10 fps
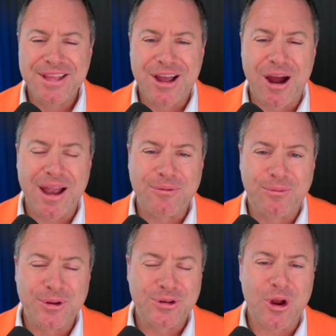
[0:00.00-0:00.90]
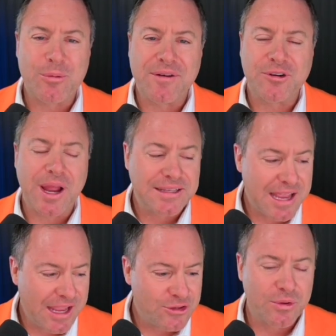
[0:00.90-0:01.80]
All right. We sure hope you have a great
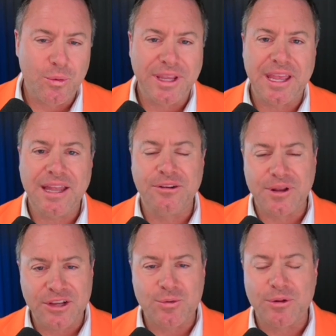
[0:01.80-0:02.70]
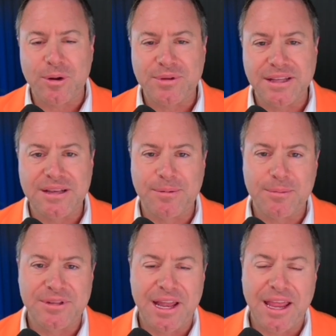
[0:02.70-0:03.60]
day. Enjoy the weekend. Your next weather update's coming
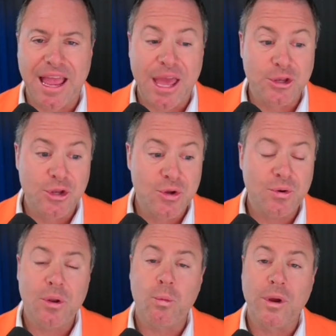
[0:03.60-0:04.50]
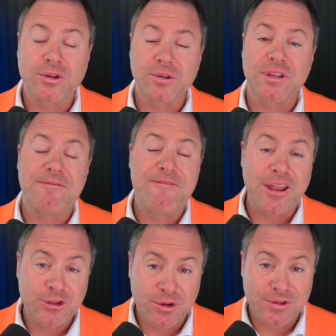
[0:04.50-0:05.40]
up today at noon. Witcher's
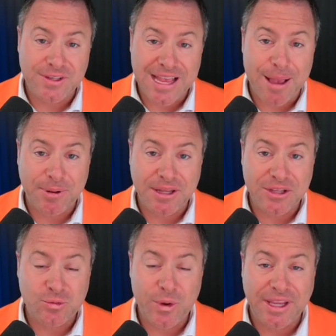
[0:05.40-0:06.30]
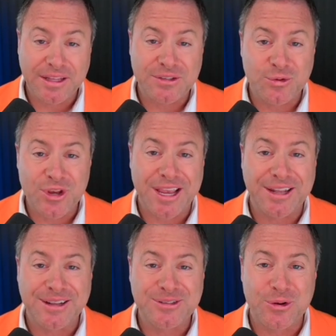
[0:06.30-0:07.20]
Adventures is happening this weekend, so check
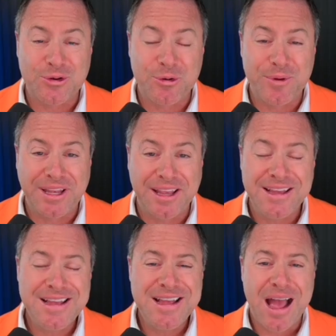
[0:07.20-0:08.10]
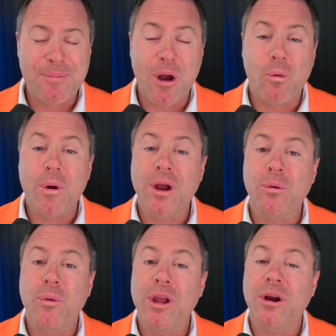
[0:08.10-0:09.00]
it on social media about where
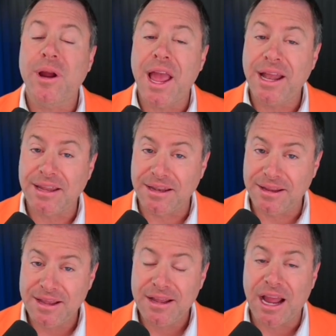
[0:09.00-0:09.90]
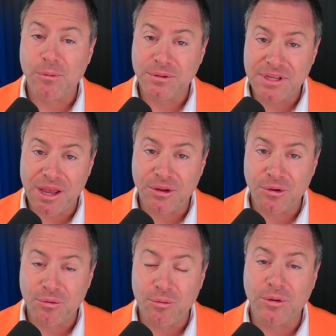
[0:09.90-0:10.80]
we are headed. I will tell
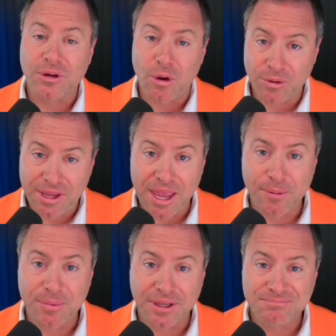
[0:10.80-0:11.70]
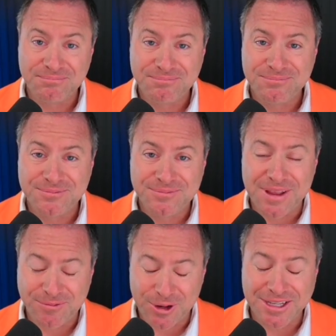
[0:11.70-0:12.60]
you, we're going camping.
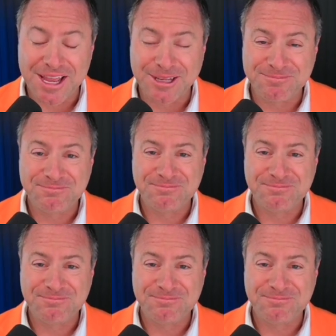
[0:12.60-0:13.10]
Have a great day.